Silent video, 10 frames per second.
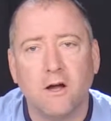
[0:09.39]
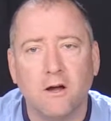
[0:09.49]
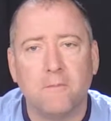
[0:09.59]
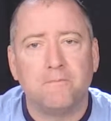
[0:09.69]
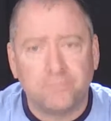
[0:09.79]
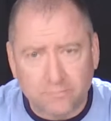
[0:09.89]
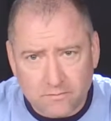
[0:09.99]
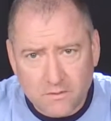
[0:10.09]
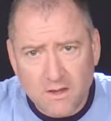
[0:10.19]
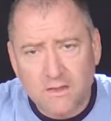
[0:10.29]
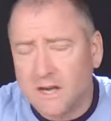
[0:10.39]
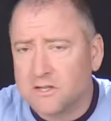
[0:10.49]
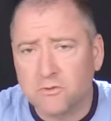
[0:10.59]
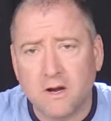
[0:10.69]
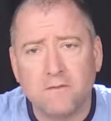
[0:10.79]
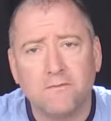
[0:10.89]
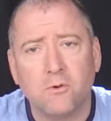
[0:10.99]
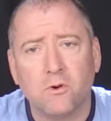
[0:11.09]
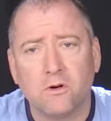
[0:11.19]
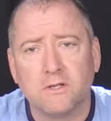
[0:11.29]
that is great
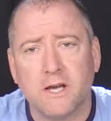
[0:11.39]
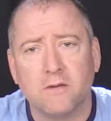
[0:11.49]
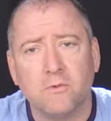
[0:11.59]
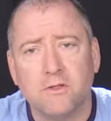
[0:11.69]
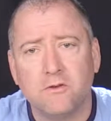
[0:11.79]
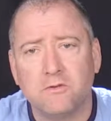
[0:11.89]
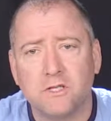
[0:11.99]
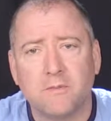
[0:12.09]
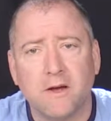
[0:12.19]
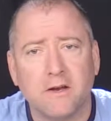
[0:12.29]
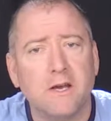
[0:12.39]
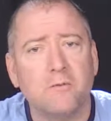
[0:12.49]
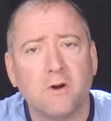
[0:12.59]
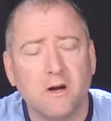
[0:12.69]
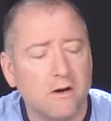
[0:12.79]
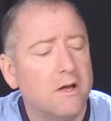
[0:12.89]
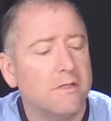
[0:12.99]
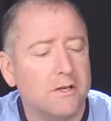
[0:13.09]
for taking with you just about anywhere